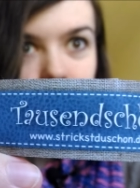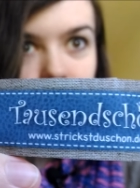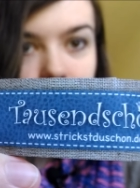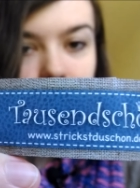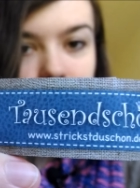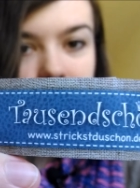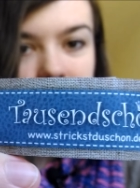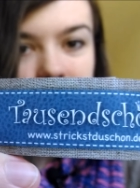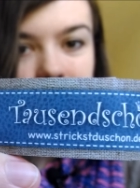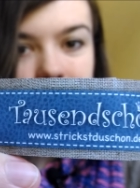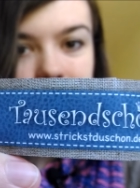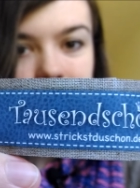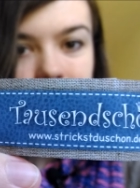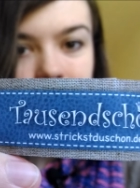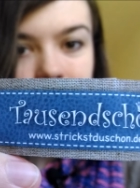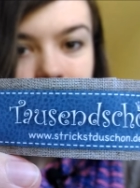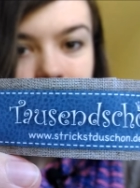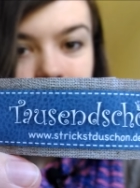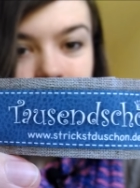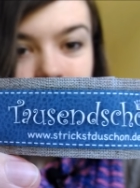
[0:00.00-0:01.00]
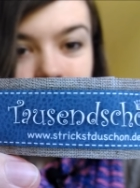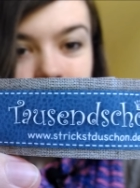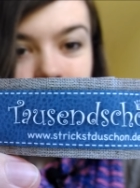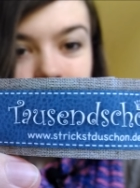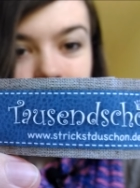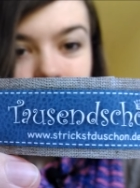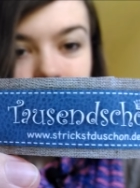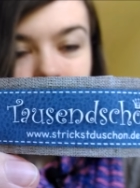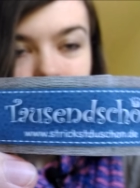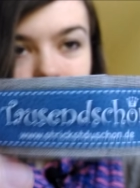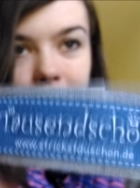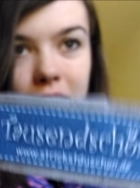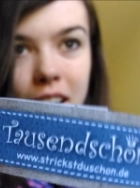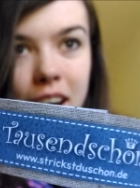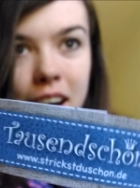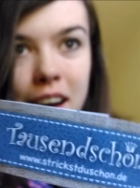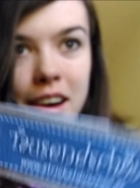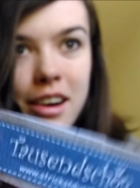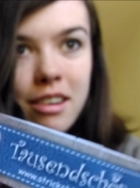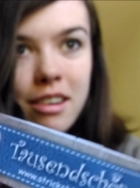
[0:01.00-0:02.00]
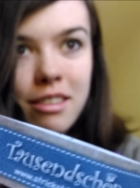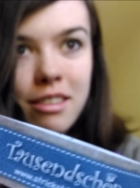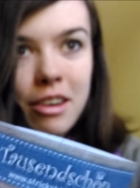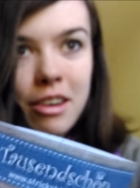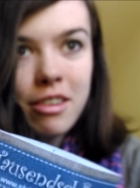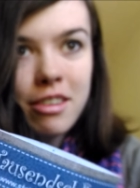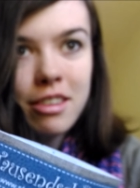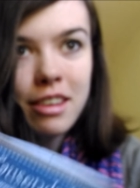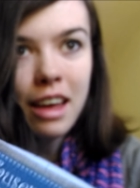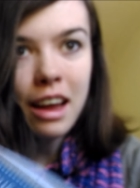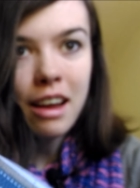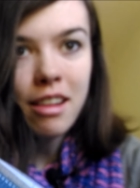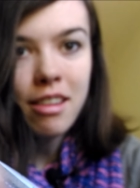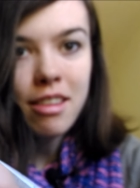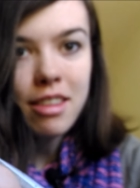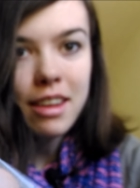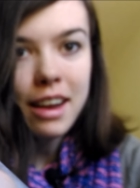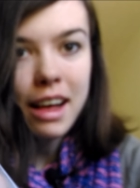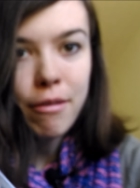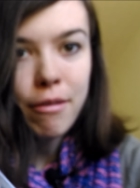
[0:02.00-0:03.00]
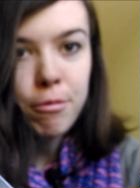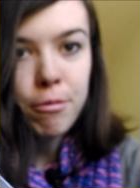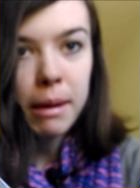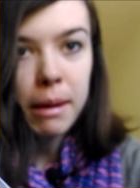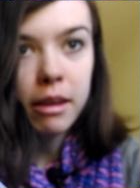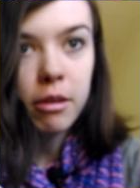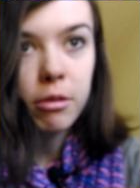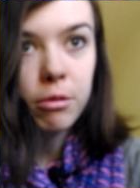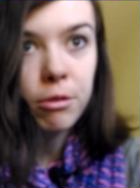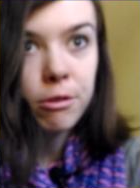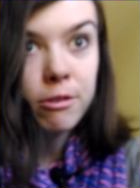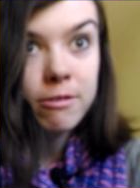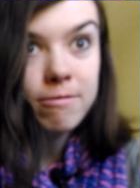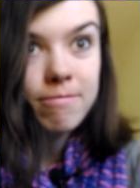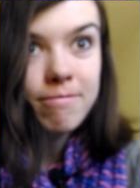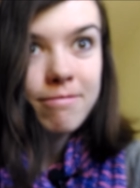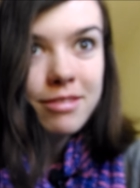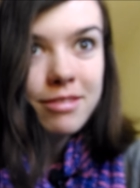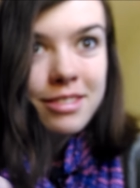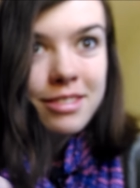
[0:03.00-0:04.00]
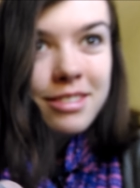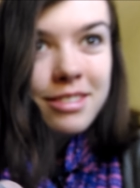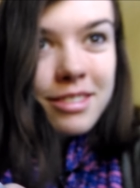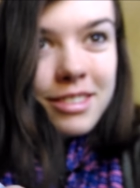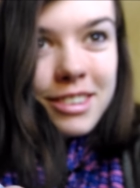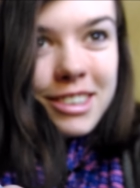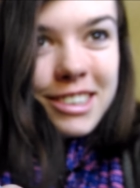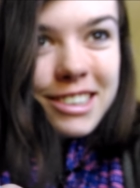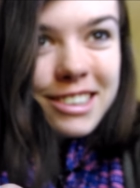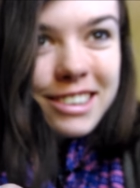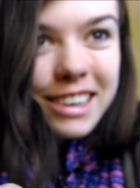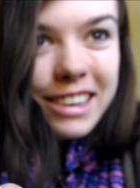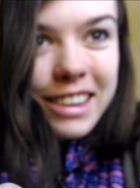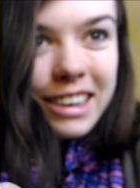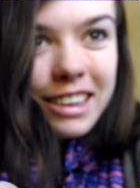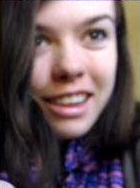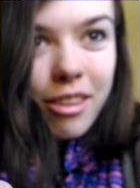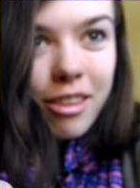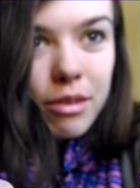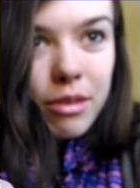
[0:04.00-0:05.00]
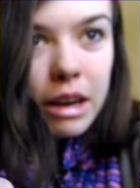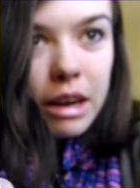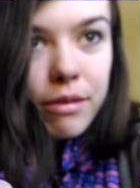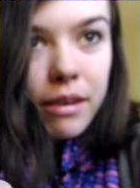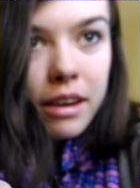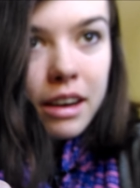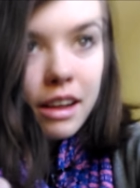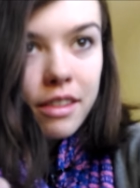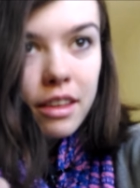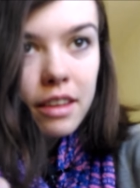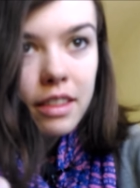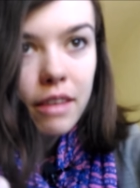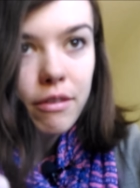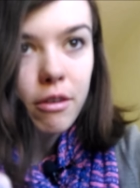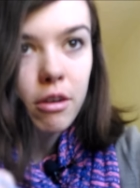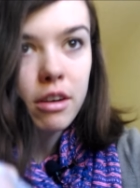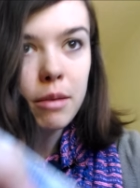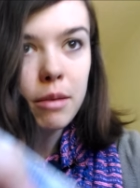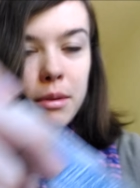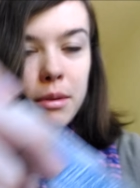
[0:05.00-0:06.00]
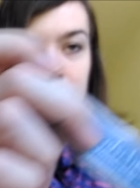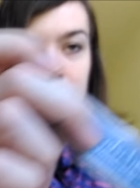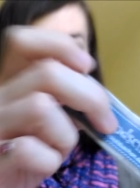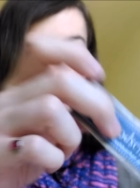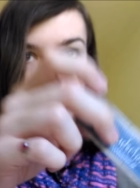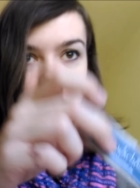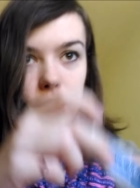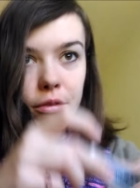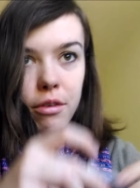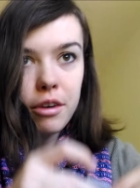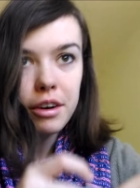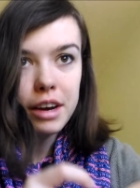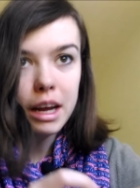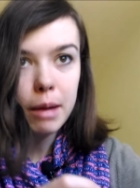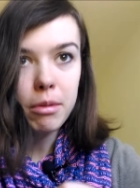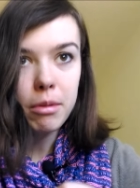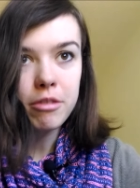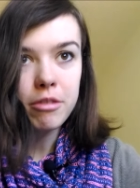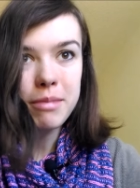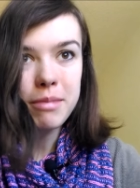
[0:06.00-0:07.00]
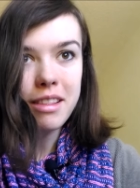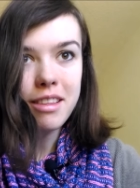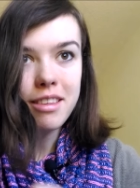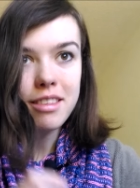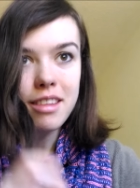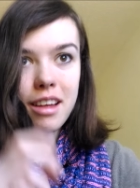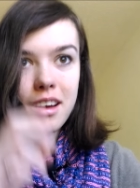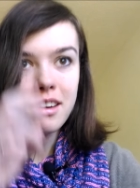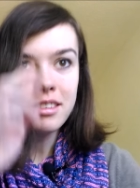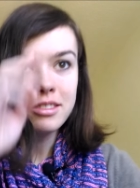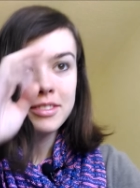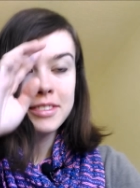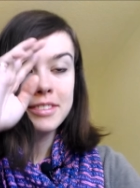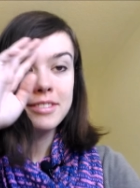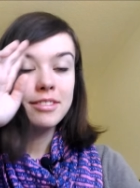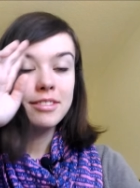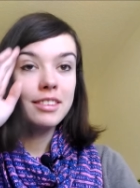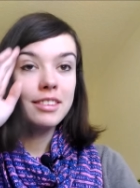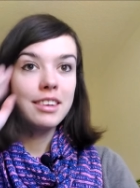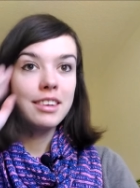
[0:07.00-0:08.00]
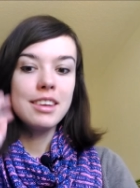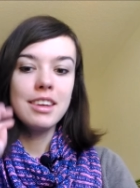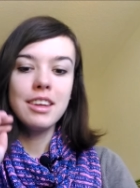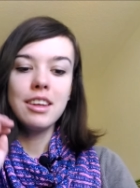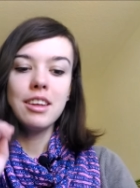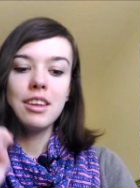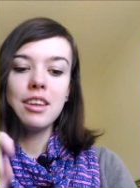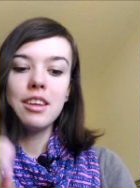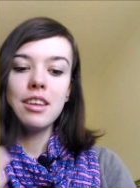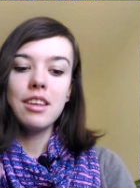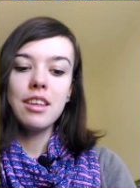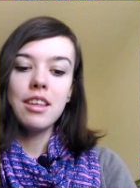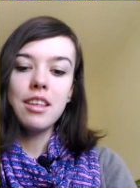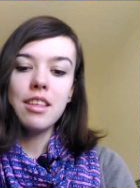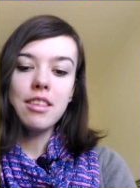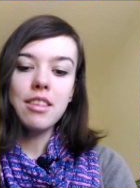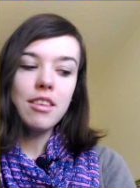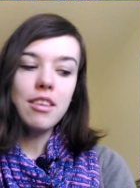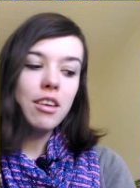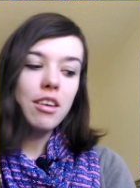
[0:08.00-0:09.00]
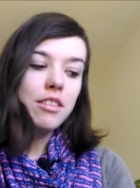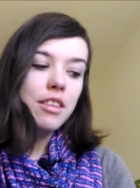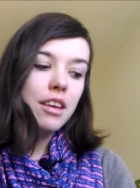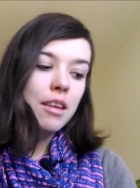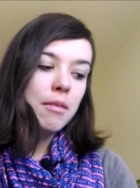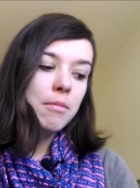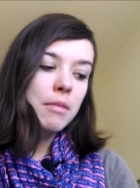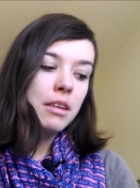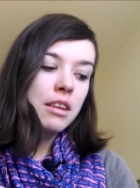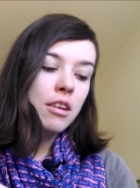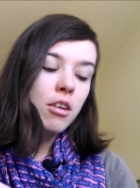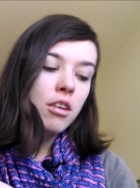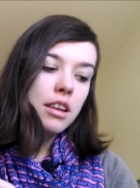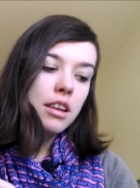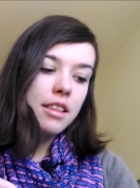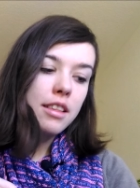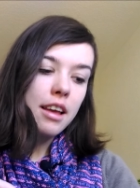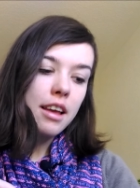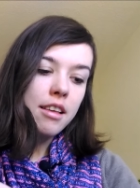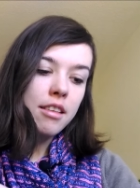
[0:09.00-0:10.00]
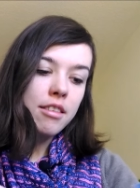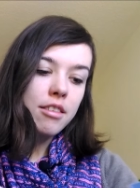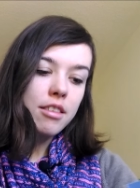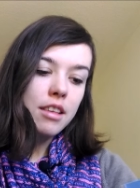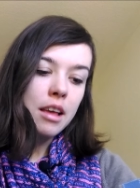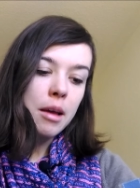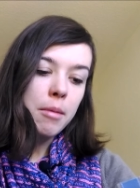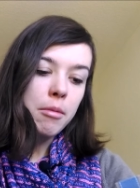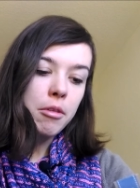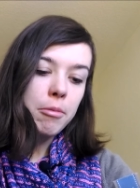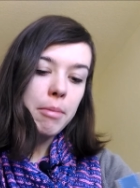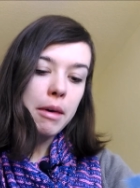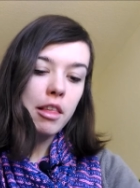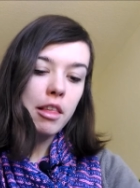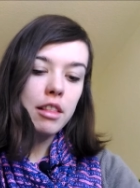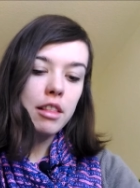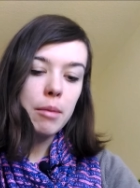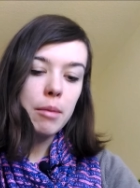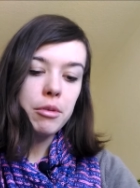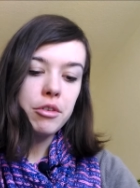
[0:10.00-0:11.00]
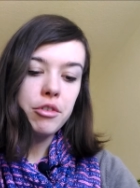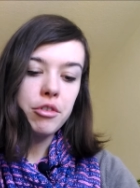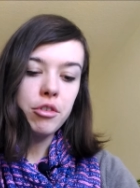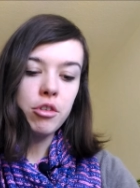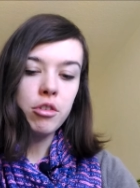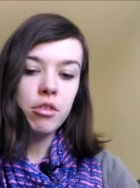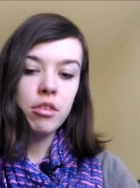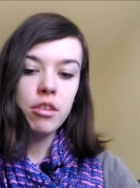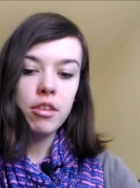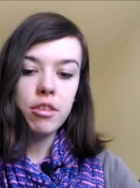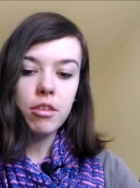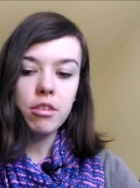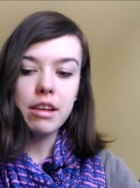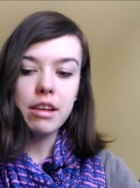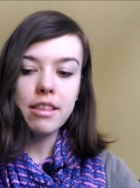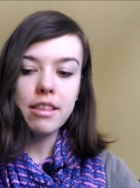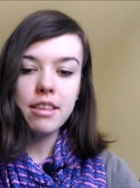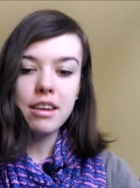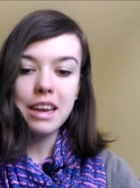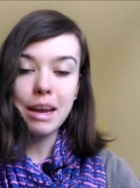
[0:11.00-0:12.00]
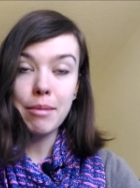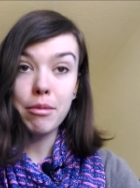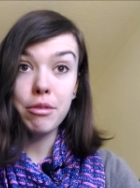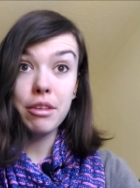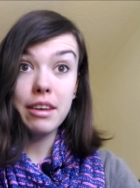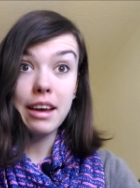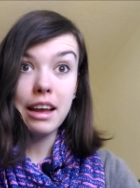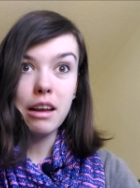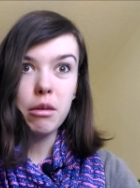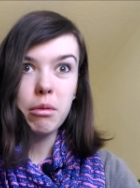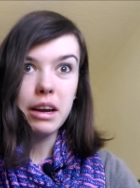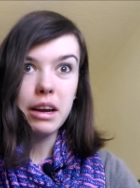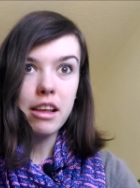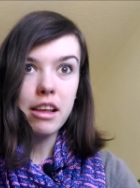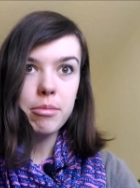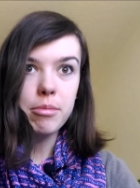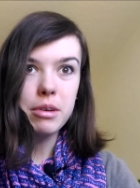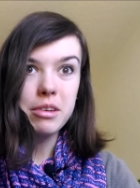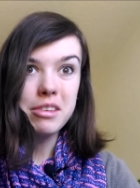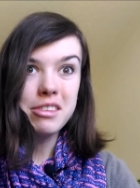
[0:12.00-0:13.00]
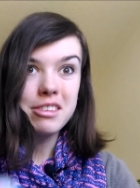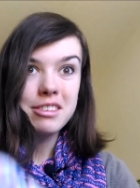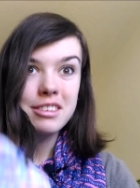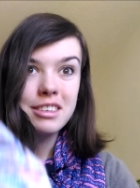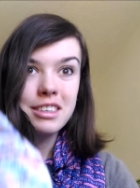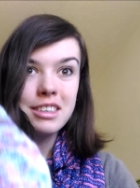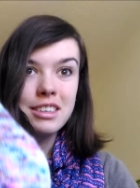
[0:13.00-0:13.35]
Verwegene are their skeins that have speckles. So I think this is really fun. I think they've only been doing that for a couple of months now. So the, um, it only says um, special number two, so that's the name of the colorway, I suppose.